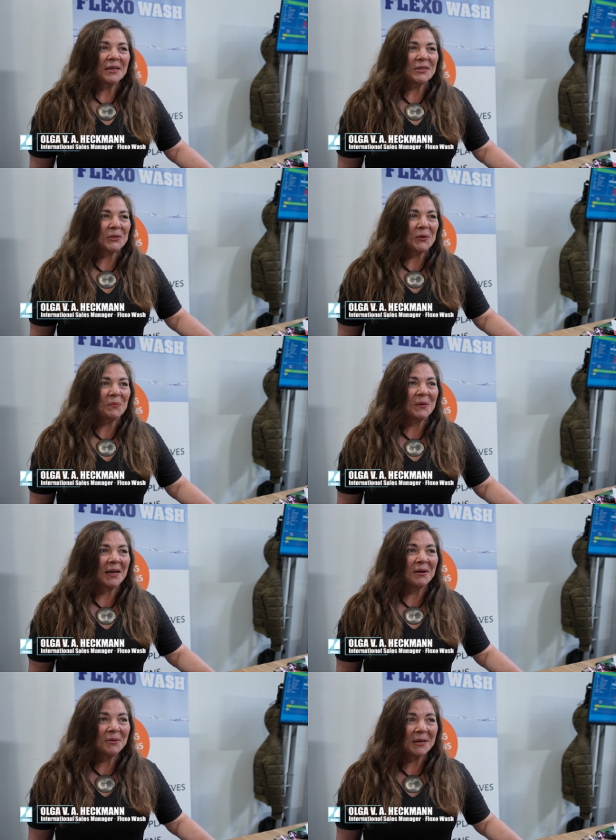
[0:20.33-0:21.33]
So, when
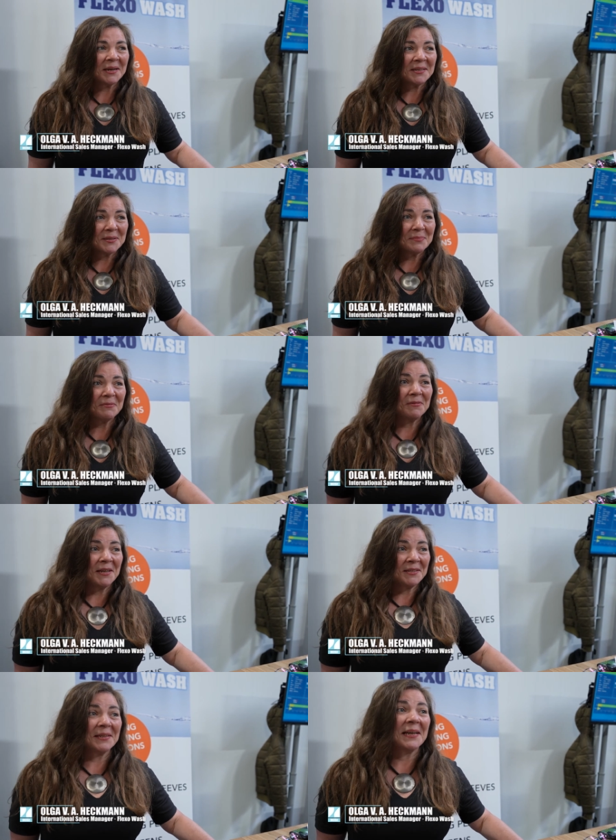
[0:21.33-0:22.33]
our customer
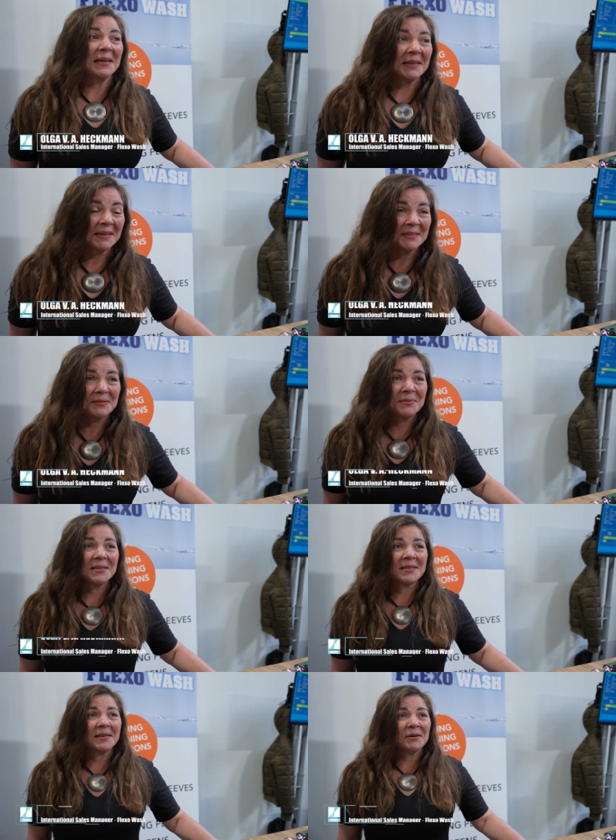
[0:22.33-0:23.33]
FlexoLine
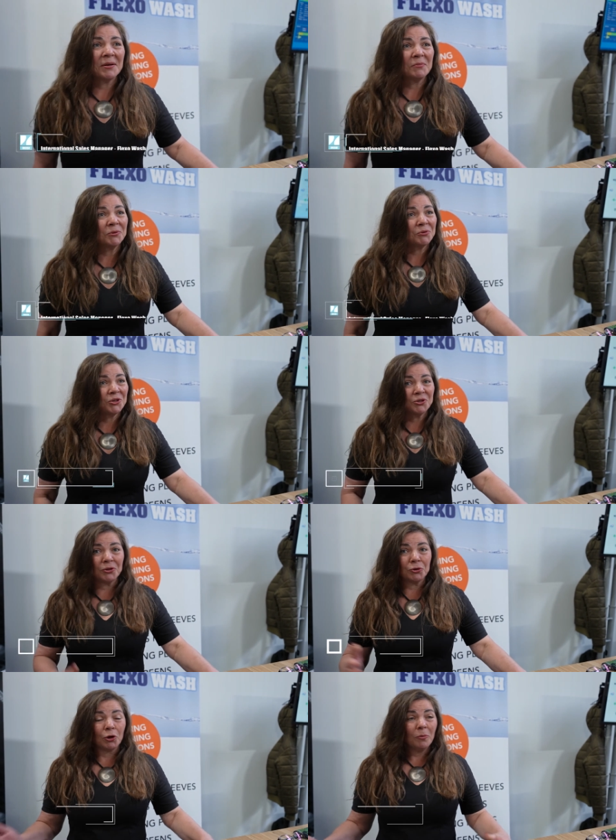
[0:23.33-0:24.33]
customers uh, want to change
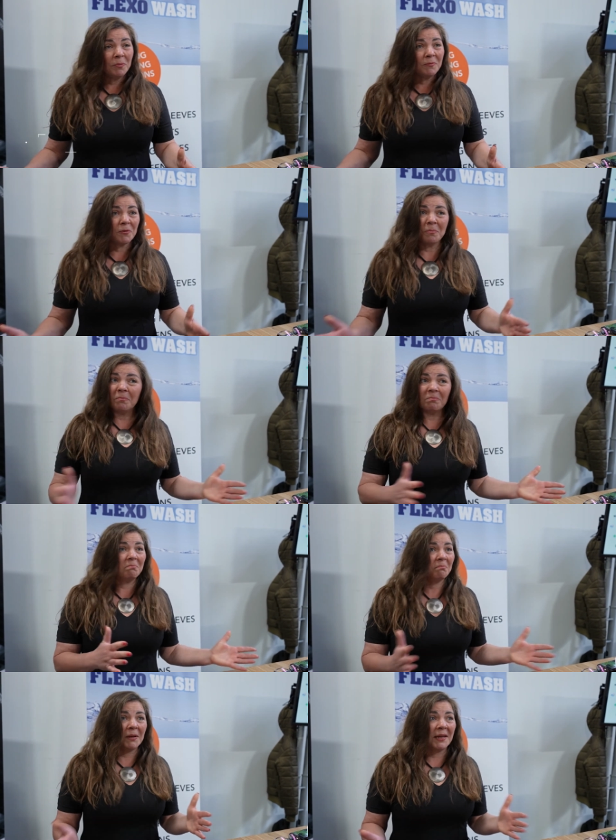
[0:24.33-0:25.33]
the job from,
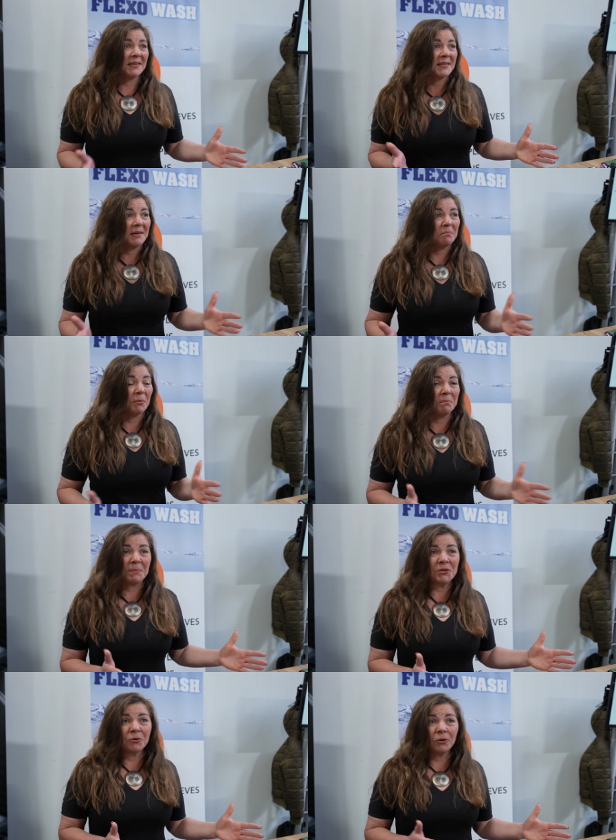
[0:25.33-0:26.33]
like, say,
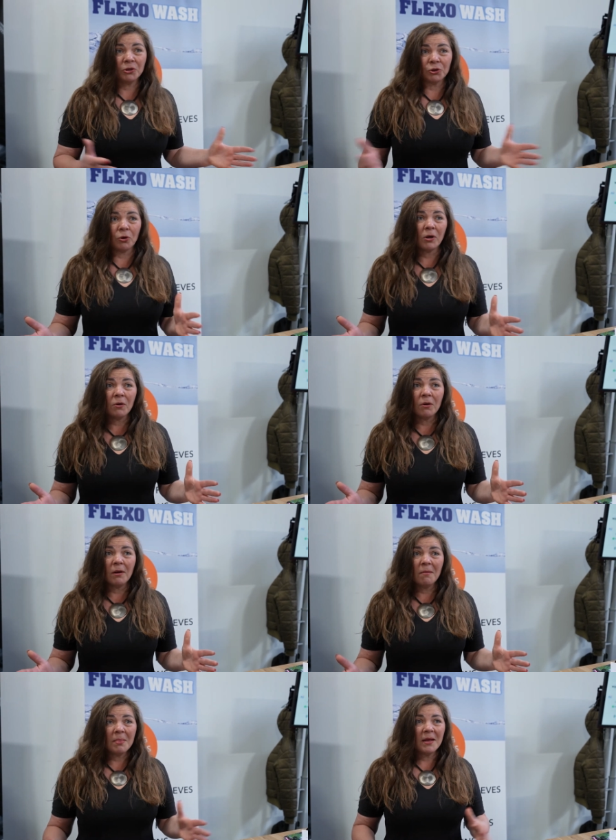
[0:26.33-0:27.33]
Pepsi Cola to Coca Cola,